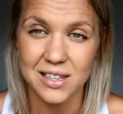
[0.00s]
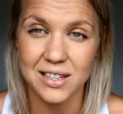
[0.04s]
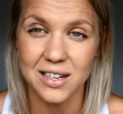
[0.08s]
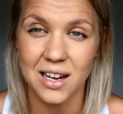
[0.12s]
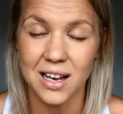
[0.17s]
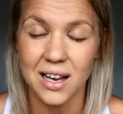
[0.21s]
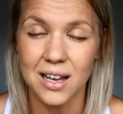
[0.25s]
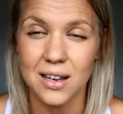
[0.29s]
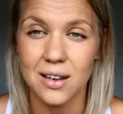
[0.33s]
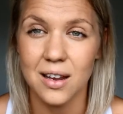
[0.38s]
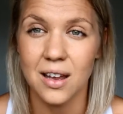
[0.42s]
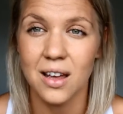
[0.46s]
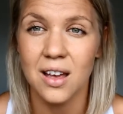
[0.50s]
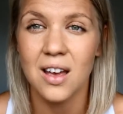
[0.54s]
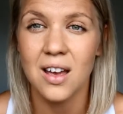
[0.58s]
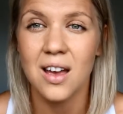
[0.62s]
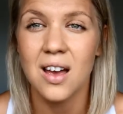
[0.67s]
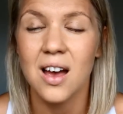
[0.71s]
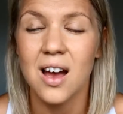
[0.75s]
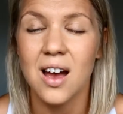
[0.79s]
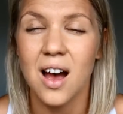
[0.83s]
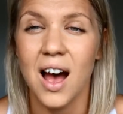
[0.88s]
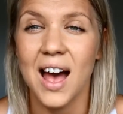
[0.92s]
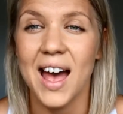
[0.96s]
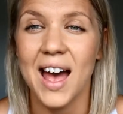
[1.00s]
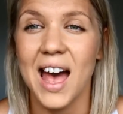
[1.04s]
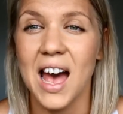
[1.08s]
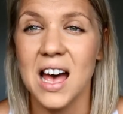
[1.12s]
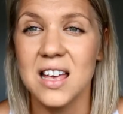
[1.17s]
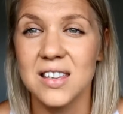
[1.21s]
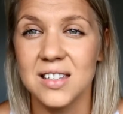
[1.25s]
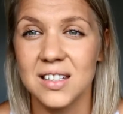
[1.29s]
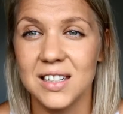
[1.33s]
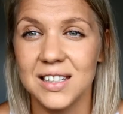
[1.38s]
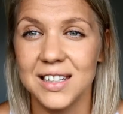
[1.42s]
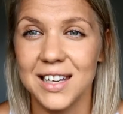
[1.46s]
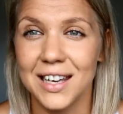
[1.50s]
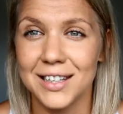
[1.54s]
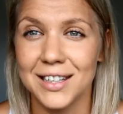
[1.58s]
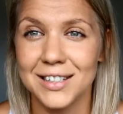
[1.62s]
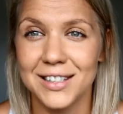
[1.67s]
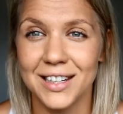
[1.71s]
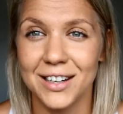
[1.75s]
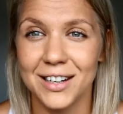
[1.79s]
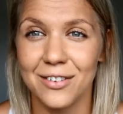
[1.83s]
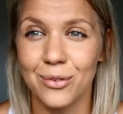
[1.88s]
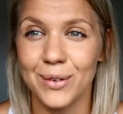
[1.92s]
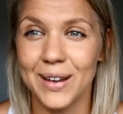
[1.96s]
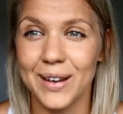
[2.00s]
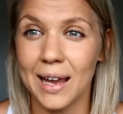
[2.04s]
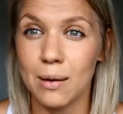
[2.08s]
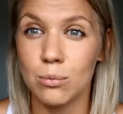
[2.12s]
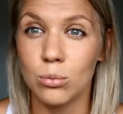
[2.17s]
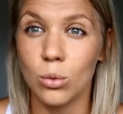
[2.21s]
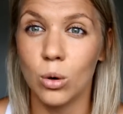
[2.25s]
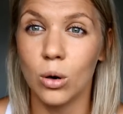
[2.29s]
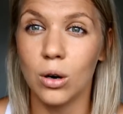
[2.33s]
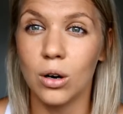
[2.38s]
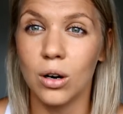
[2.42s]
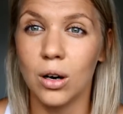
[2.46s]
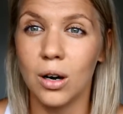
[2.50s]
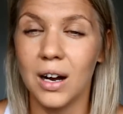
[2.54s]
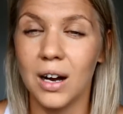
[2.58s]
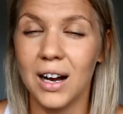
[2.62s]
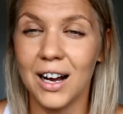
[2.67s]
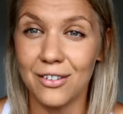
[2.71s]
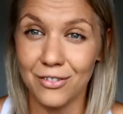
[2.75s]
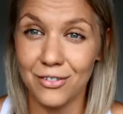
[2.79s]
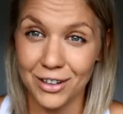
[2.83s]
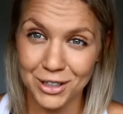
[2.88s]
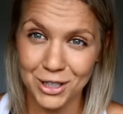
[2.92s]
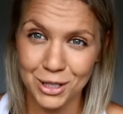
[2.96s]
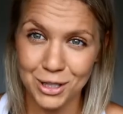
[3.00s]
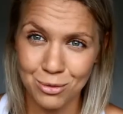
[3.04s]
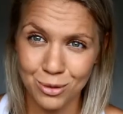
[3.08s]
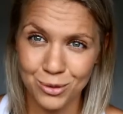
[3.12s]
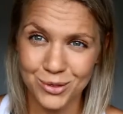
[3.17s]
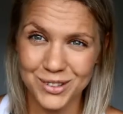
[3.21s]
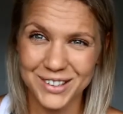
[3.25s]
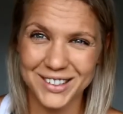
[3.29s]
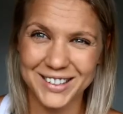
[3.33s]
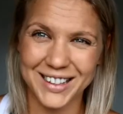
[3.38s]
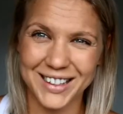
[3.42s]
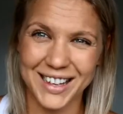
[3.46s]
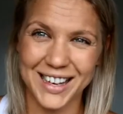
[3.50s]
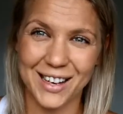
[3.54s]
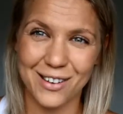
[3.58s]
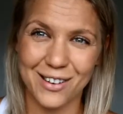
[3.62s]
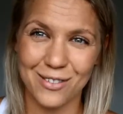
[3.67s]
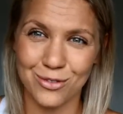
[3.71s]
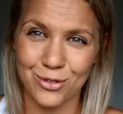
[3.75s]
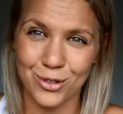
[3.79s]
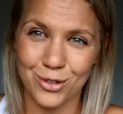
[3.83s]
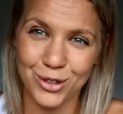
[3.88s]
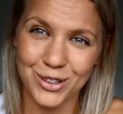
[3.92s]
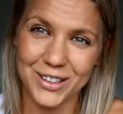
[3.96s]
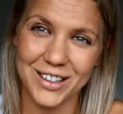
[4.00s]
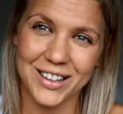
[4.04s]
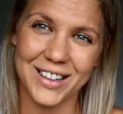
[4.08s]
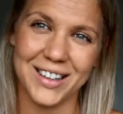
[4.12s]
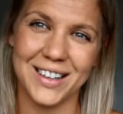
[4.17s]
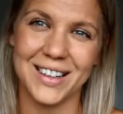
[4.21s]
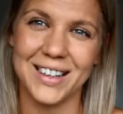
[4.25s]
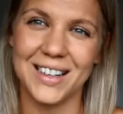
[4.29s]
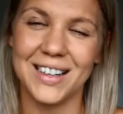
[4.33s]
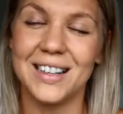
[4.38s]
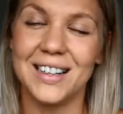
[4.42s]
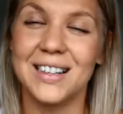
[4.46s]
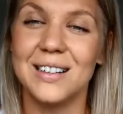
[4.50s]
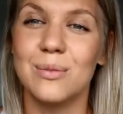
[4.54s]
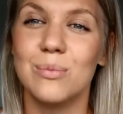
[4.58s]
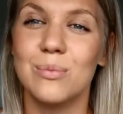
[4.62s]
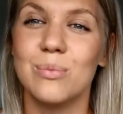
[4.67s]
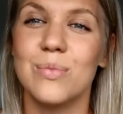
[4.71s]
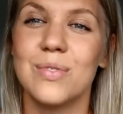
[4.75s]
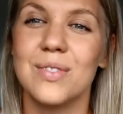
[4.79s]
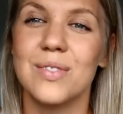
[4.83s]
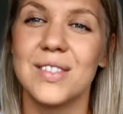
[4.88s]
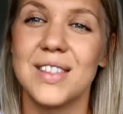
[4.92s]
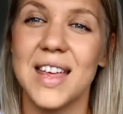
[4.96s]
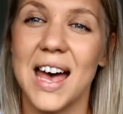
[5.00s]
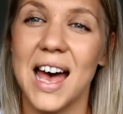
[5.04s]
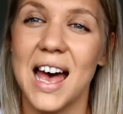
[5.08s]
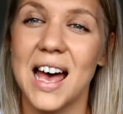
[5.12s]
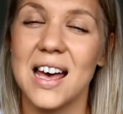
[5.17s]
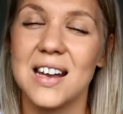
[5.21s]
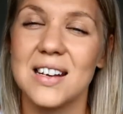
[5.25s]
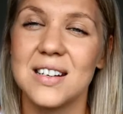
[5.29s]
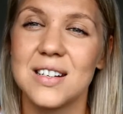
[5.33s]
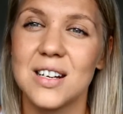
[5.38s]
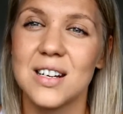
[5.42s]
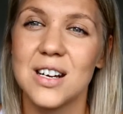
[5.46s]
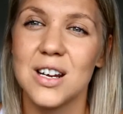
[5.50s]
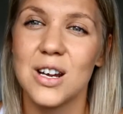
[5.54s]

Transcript: And I hazard a guess that if we ate more vegetables and fruit, that